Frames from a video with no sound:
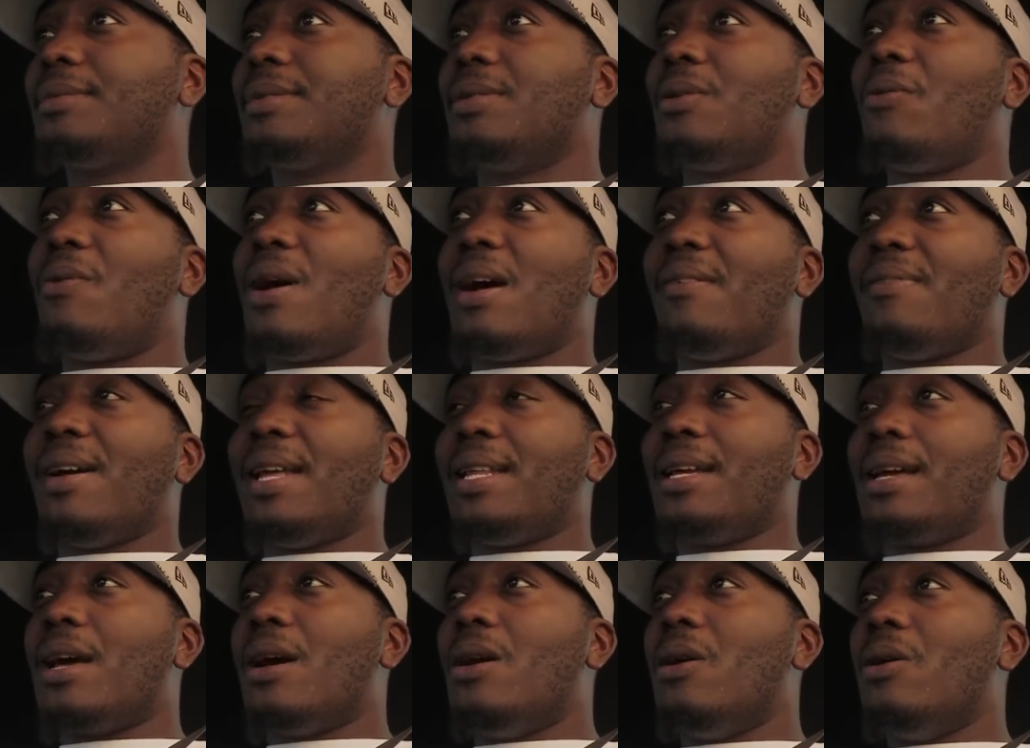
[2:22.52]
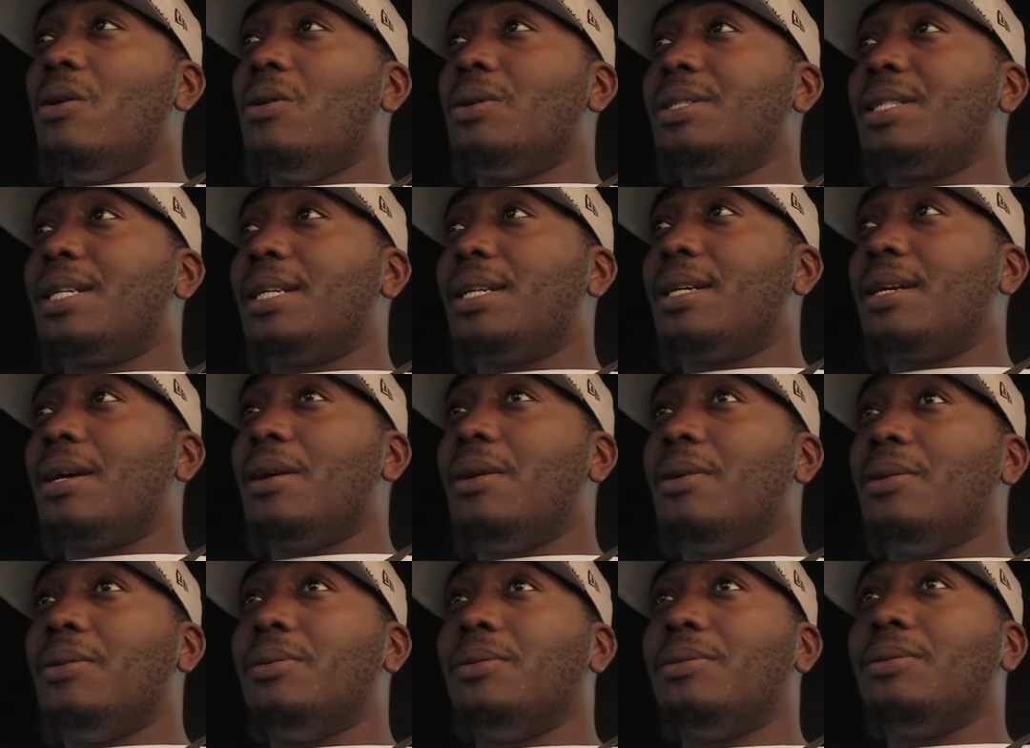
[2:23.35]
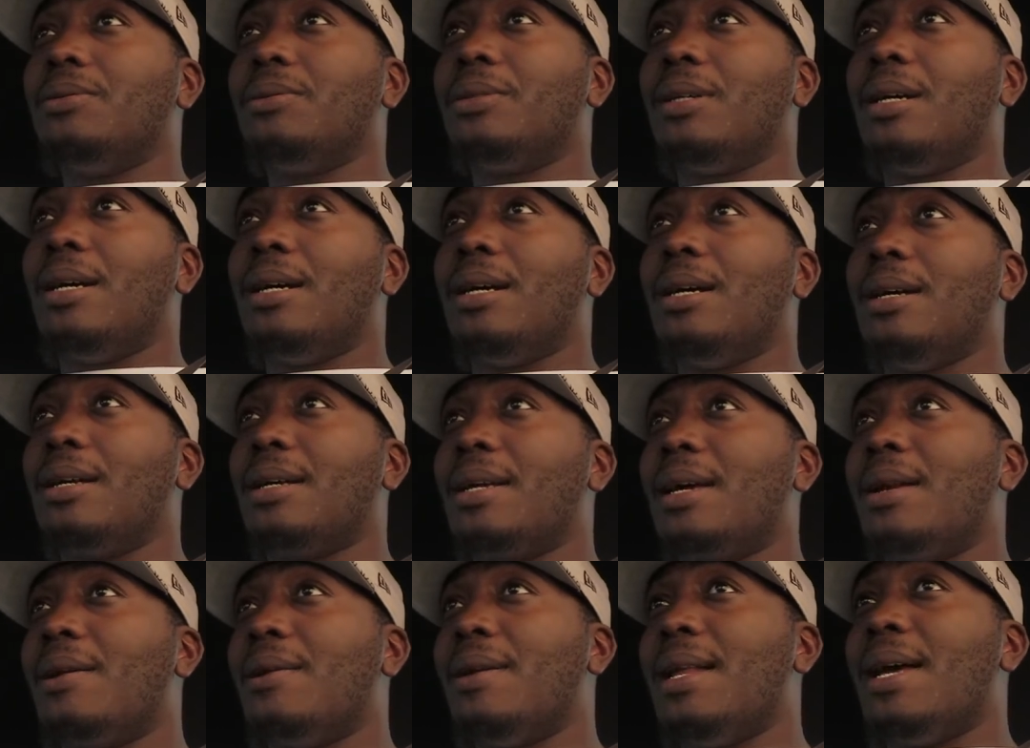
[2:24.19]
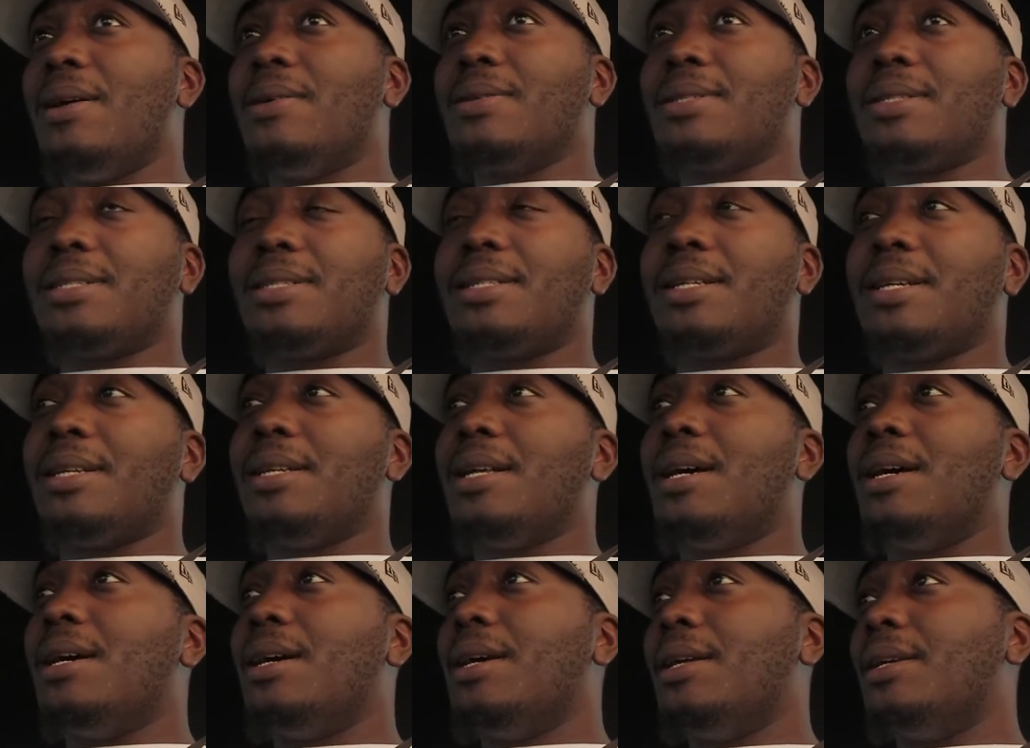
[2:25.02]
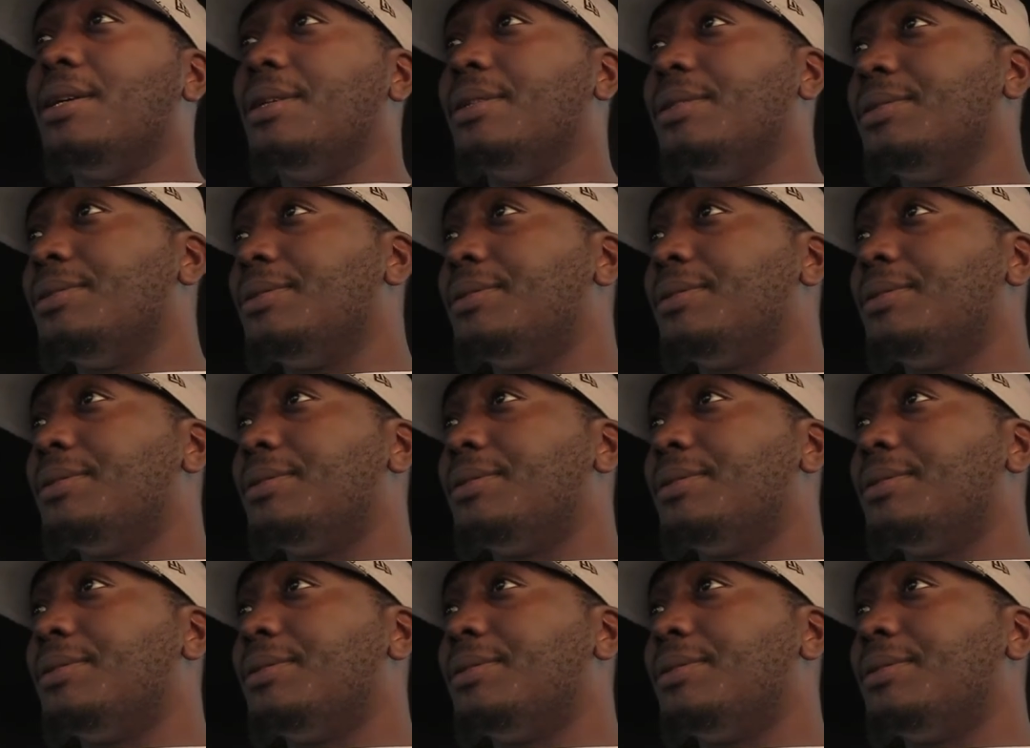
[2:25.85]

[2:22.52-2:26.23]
Wife had to go. She had to go get her nails and shit done, and